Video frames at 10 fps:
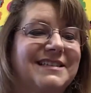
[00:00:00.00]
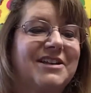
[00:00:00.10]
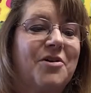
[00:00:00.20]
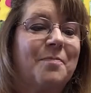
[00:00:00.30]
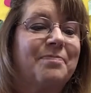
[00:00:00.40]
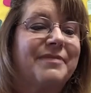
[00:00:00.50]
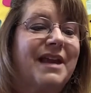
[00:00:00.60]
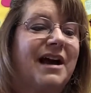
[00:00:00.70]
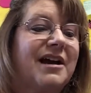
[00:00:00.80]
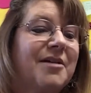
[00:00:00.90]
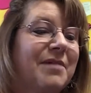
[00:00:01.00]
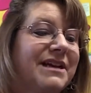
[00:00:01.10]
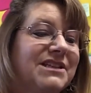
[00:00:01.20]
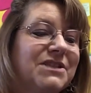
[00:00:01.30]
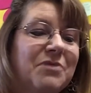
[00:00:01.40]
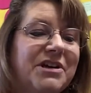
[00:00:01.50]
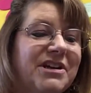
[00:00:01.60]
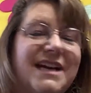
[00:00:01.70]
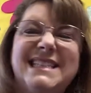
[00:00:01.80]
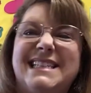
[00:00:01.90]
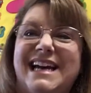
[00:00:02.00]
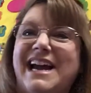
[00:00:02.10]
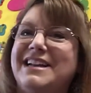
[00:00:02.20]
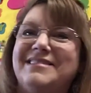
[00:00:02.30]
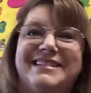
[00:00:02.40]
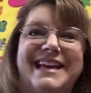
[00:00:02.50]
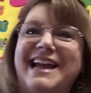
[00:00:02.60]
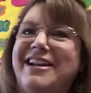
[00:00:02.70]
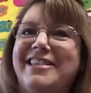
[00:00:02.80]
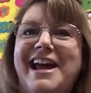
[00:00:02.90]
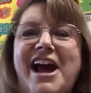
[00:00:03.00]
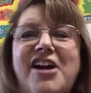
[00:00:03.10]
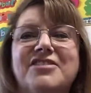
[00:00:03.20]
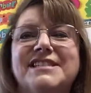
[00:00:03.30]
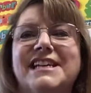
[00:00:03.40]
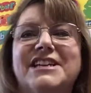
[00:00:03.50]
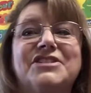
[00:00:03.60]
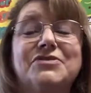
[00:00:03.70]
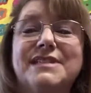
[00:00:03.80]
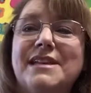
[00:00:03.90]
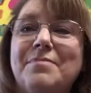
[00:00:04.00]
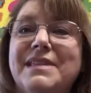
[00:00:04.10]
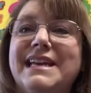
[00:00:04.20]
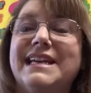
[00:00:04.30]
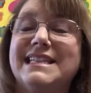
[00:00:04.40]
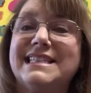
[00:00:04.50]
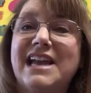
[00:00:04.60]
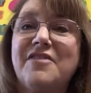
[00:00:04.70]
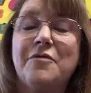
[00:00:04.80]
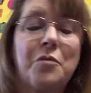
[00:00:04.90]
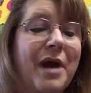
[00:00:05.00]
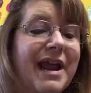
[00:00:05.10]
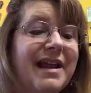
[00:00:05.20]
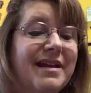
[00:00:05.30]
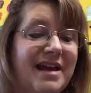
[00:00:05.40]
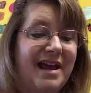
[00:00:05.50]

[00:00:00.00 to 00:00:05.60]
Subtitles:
So I just want you guys to get out of the house and do something in a safe way.